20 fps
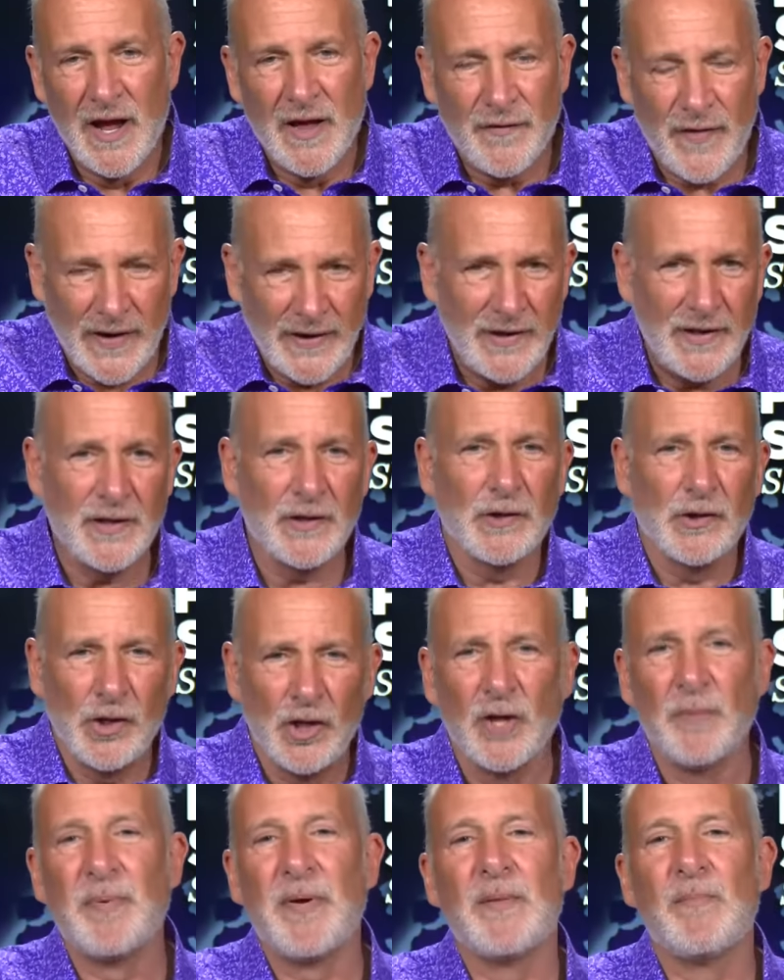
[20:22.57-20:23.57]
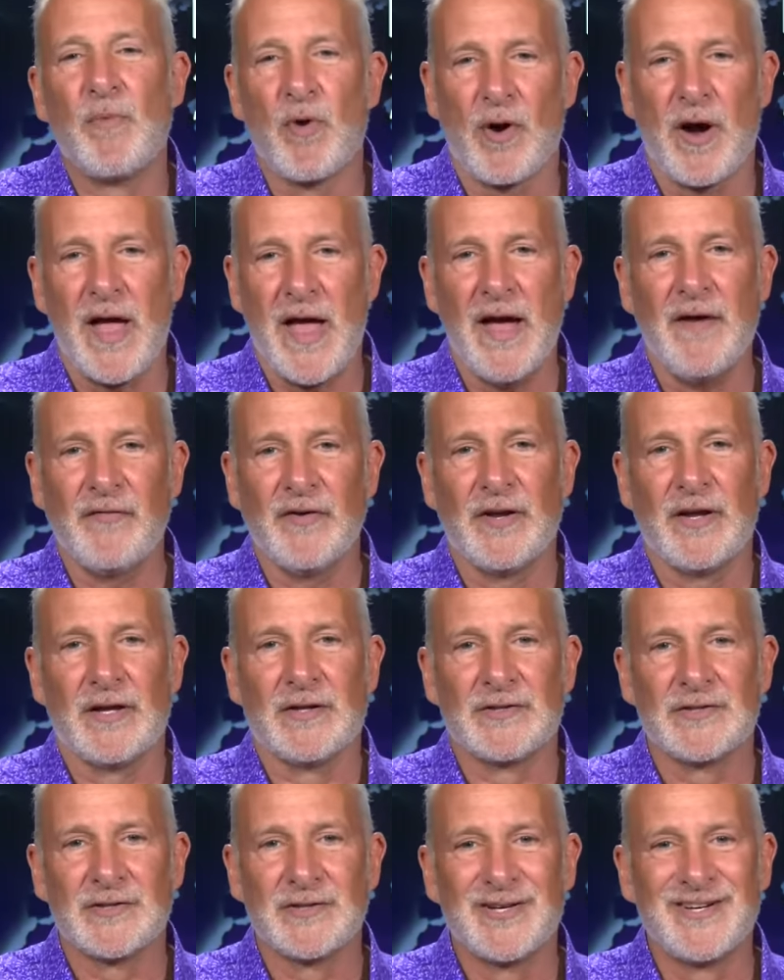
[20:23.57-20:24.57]
They need a little bit more
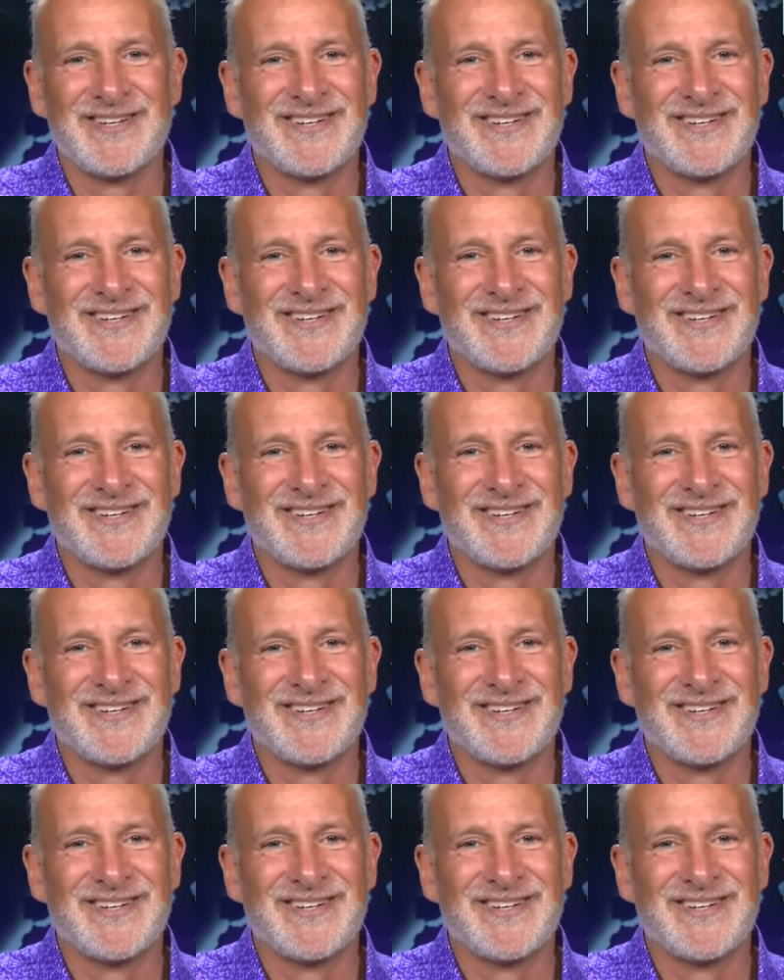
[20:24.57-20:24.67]
evidence